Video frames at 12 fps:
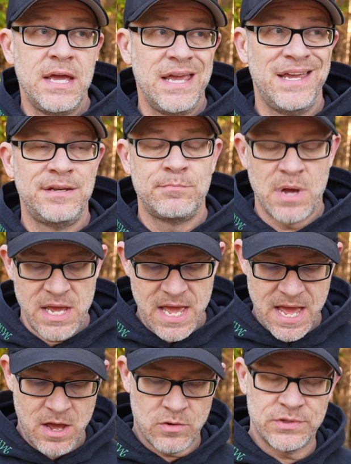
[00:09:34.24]
in my
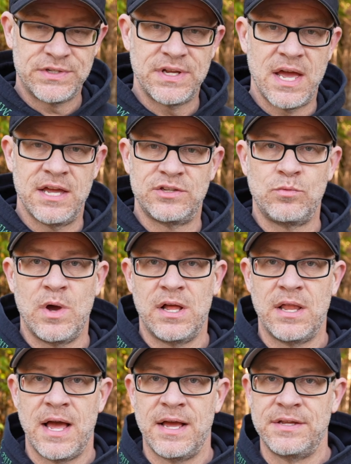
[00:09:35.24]
house as
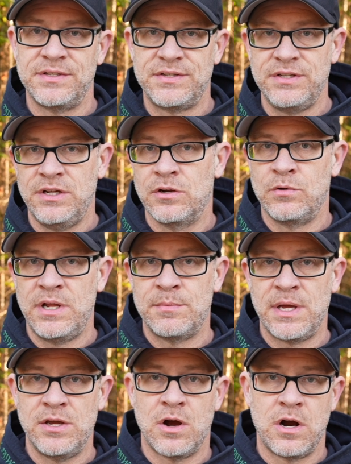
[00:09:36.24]
well as, you know, in
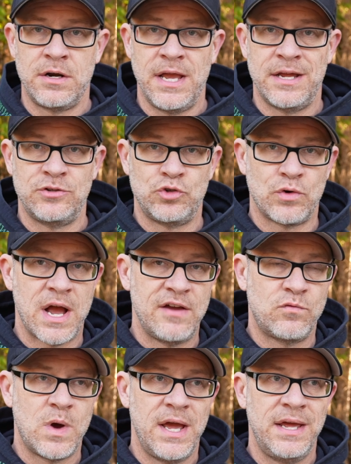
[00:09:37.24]
my yard and
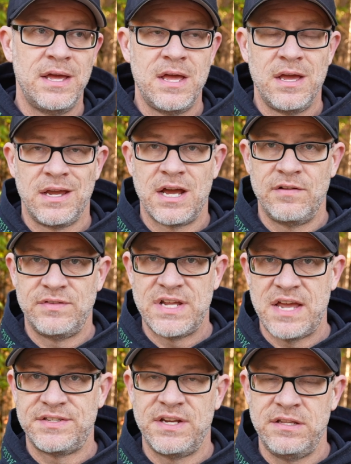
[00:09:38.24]
driveway, kind of
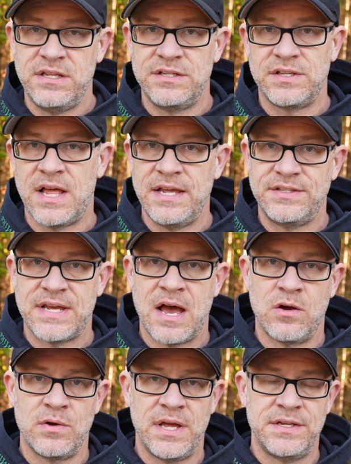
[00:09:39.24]
testing these lights
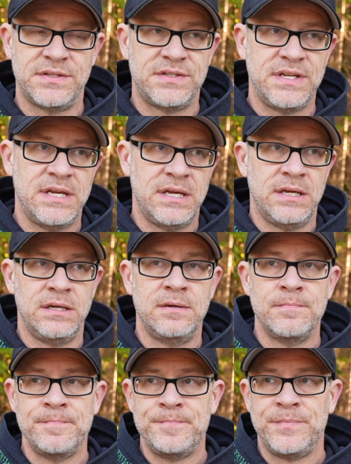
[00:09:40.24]
out and seeing,
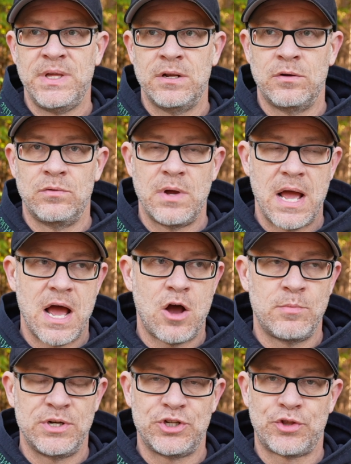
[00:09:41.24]
you know, how
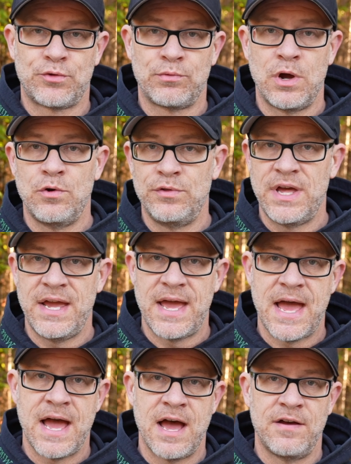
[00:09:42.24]
much throw they
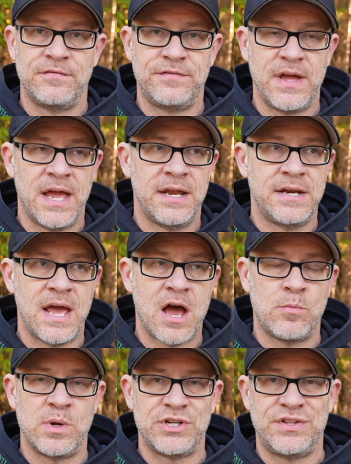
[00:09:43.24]
have and
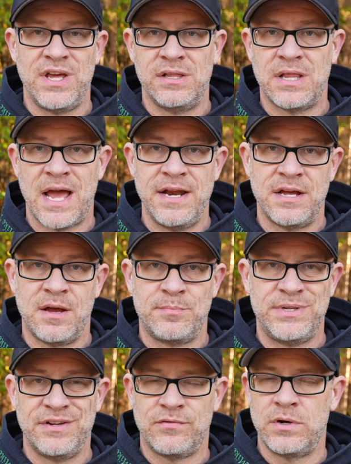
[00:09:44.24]
how much they light up
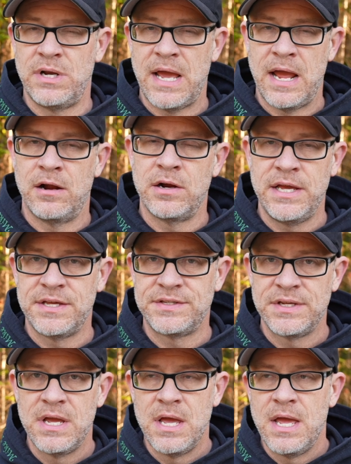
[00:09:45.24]
different
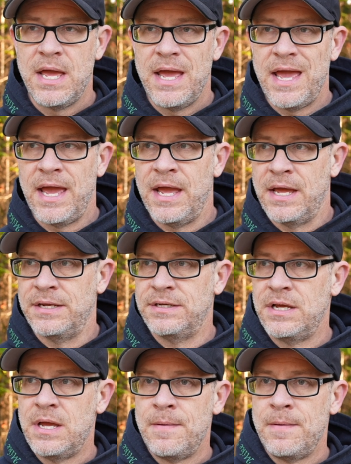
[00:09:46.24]
areas. And